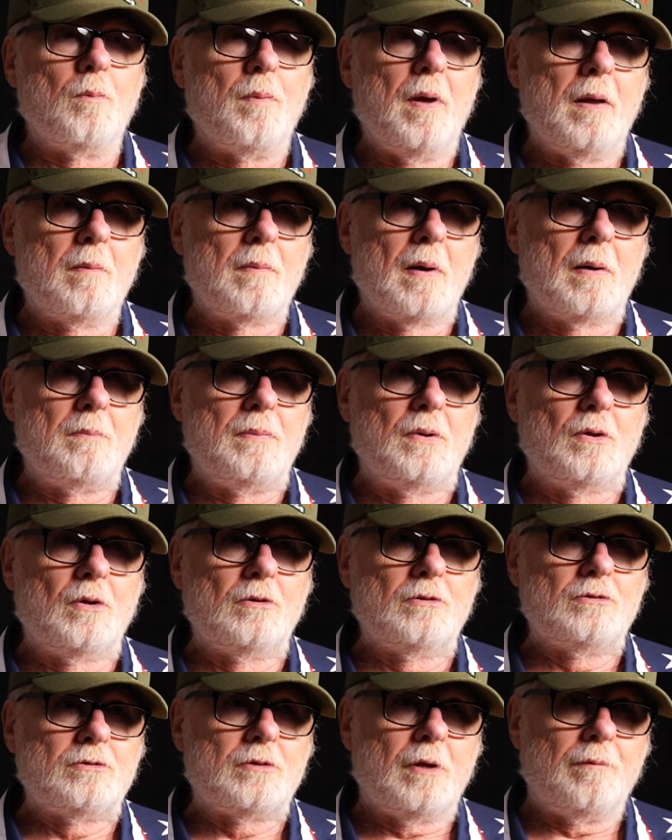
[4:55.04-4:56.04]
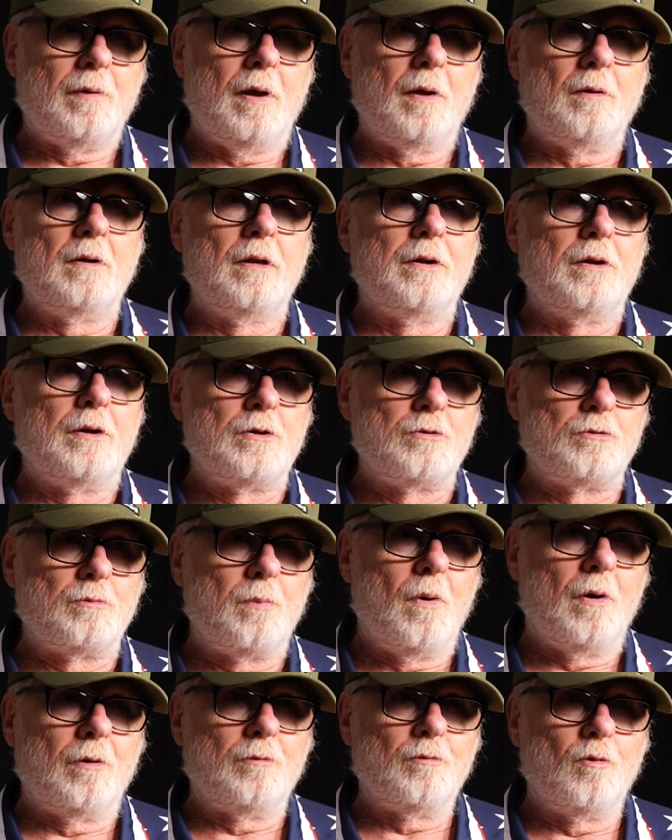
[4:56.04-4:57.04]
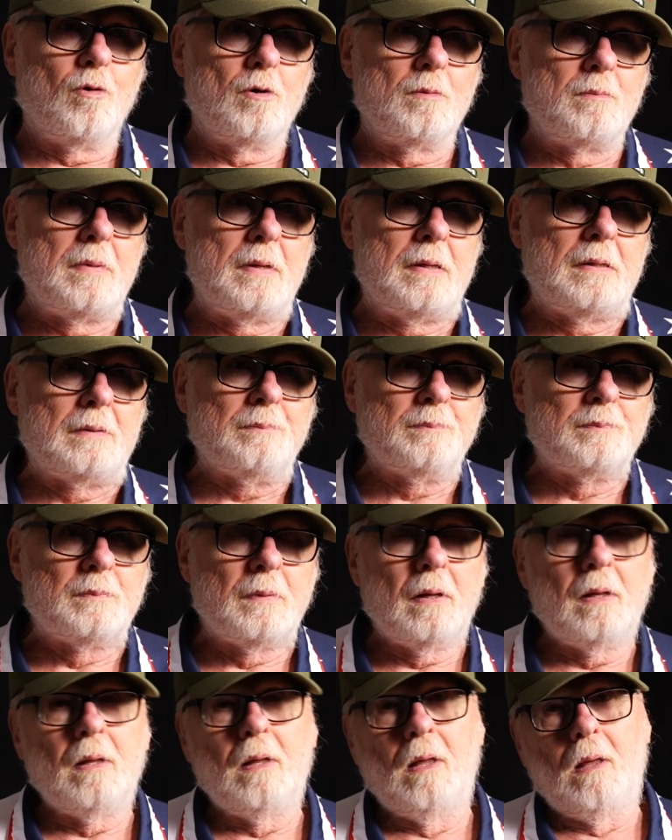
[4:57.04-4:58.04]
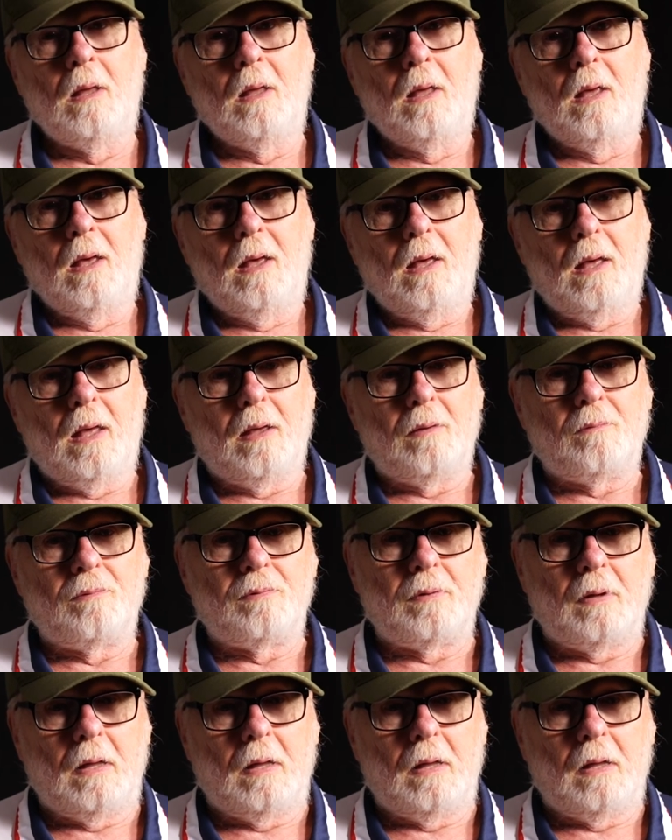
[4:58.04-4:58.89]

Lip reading: pay my bills. I've had dinners bought for me. I've